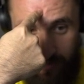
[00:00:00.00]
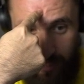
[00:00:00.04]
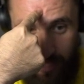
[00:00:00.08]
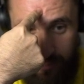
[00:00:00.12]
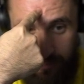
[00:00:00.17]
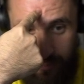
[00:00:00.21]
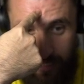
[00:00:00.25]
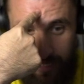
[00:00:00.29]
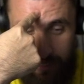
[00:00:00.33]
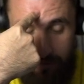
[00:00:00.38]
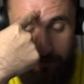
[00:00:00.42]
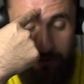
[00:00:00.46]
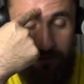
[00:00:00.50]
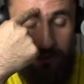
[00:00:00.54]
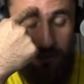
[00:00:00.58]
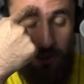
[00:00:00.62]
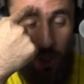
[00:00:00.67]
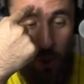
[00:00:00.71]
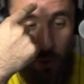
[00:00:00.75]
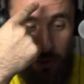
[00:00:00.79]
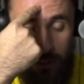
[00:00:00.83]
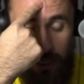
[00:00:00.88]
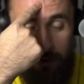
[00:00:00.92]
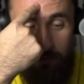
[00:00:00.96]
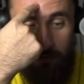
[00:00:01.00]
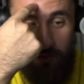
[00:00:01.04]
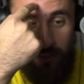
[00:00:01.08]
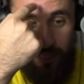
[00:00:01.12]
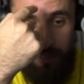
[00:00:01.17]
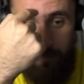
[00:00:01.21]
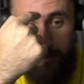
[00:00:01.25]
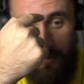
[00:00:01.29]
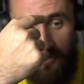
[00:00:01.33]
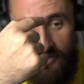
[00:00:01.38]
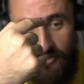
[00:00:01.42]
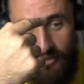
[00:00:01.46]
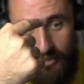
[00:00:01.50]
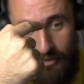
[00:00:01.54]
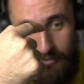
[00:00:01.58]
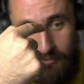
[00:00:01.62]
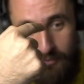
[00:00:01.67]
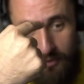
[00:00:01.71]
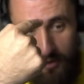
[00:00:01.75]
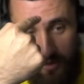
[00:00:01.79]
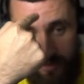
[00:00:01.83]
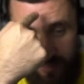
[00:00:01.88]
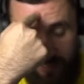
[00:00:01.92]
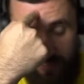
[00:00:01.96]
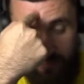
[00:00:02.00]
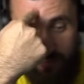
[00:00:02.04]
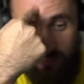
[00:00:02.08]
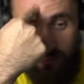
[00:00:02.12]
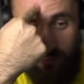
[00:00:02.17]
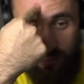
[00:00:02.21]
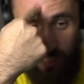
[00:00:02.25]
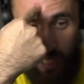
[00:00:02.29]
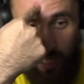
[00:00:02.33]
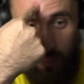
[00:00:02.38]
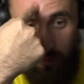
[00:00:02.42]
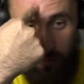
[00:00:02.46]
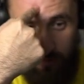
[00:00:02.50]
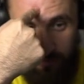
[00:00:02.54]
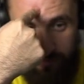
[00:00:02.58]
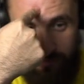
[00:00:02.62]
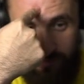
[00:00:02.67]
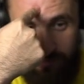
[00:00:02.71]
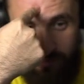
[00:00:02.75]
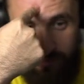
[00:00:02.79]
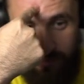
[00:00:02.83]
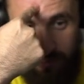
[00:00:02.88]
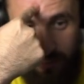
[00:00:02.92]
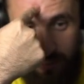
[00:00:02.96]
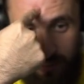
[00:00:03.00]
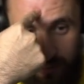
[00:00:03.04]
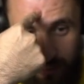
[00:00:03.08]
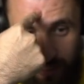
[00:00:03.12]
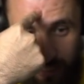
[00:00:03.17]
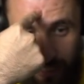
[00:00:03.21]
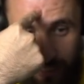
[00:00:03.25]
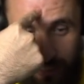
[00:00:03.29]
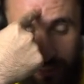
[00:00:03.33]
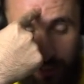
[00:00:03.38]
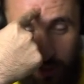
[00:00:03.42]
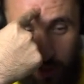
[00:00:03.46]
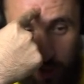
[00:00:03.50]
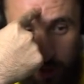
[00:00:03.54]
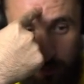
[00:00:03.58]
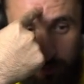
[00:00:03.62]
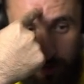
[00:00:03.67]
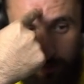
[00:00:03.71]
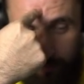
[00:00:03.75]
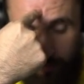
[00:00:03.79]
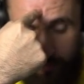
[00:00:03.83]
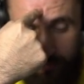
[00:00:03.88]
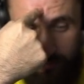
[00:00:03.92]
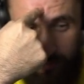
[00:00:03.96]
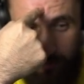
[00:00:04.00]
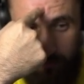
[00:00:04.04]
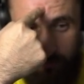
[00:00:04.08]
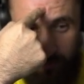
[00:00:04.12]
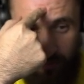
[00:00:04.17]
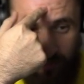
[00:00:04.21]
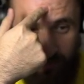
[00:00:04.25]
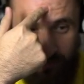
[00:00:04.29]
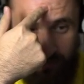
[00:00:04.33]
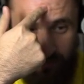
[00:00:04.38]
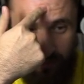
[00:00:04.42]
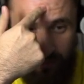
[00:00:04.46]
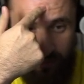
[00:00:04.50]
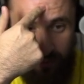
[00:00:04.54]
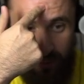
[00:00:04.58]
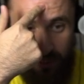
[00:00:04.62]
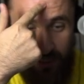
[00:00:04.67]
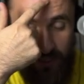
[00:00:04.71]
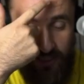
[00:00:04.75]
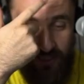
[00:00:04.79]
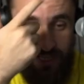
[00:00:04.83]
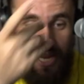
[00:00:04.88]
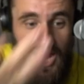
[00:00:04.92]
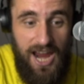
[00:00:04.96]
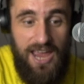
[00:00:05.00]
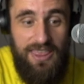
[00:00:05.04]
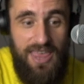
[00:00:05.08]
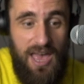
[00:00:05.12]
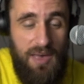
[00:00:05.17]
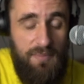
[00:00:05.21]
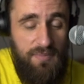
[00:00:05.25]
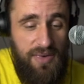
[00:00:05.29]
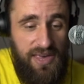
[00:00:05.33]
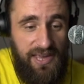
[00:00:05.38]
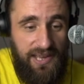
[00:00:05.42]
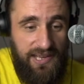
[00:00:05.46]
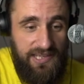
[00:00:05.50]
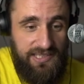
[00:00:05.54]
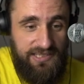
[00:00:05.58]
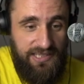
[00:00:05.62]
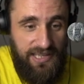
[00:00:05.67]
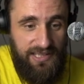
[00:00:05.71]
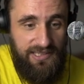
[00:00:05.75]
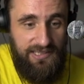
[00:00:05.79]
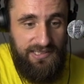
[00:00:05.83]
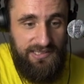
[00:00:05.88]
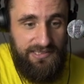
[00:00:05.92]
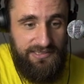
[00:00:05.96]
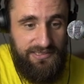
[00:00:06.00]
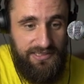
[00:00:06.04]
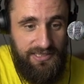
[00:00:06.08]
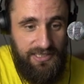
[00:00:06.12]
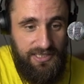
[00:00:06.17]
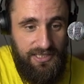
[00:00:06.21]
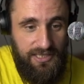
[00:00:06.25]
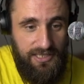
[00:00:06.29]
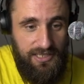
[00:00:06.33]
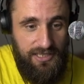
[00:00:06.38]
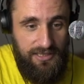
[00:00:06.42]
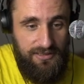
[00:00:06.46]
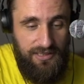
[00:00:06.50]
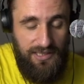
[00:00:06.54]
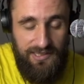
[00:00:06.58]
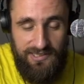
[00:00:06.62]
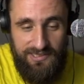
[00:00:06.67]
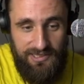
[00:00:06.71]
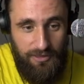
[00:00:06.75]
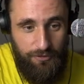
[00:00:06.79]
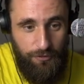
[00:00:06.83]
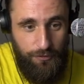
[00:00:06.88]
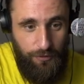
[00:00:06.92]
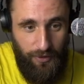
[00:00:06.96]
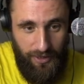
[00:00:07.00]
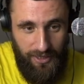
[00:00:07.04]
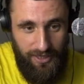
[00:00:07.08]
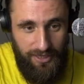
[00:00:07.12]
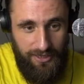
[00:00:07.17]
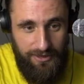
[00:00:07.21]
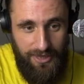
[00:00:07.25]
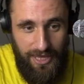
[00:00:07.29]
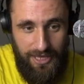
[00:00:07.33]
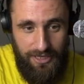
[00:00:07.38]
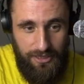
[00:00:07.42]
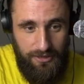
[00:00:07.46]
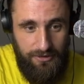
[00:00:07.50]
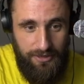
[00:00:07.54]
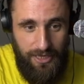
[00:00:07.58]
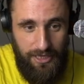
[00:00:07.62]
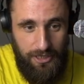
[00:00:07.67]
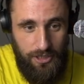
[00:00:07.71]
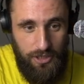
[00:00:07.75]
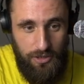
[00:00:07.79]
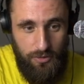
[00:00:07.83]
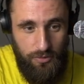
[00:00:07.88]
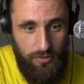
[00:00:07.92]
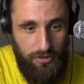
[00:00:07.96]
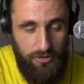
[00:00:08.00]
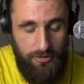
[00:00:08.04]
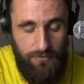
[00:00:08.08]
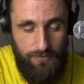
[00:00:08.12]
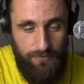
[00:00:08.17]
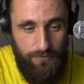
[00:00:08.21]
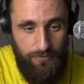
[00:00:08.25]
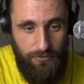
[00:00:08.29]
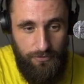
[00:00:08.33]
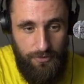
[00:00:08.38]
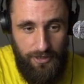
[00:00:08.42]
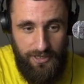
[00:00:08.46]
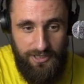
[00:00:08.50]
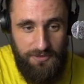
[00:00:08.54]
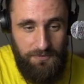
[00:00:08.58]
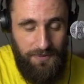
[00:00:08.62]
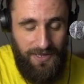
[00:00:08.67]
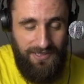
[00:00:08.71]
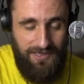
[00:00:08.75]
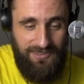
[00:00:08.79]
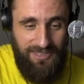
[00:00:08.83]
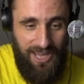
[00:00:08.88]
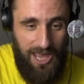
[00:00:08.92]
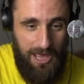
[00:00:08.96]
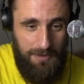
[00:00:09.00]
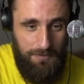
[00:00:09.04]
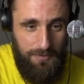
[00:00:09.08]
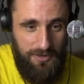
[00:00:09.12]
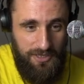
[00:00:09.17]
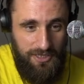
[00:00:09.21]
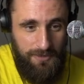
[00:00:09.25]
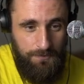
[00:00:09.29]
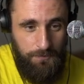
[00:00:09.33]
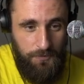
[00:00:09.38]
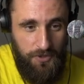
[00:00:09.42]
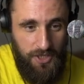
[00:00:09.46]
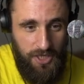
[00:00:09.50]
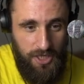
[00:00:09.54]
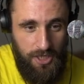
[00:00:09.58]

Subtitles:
our low-level embassy employees' skulls in Cuba for some reason. Yeah, that makes sense. That's a thing that you would expect to happen.